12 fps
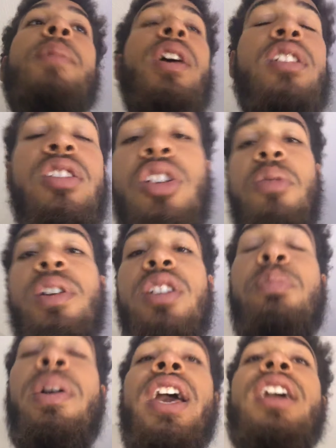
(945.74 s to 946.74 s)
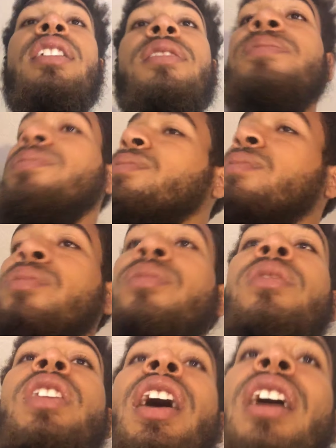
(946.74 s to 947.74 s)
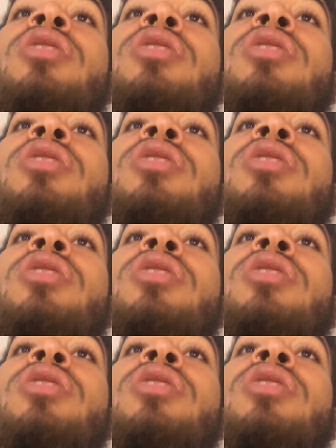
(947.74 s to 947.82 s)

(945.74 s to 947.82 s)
about so much pain. Yeah,